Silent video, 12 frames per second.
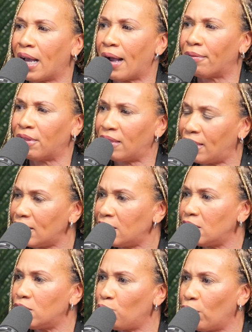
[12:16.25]
out that
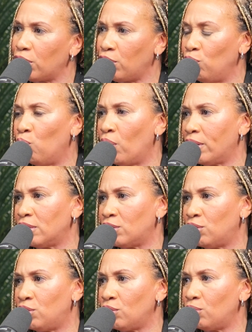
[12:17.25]
this is what you wanted
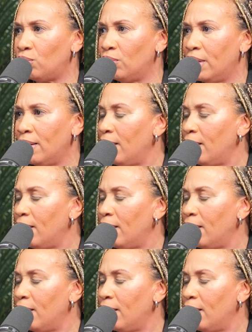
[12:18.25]
to do,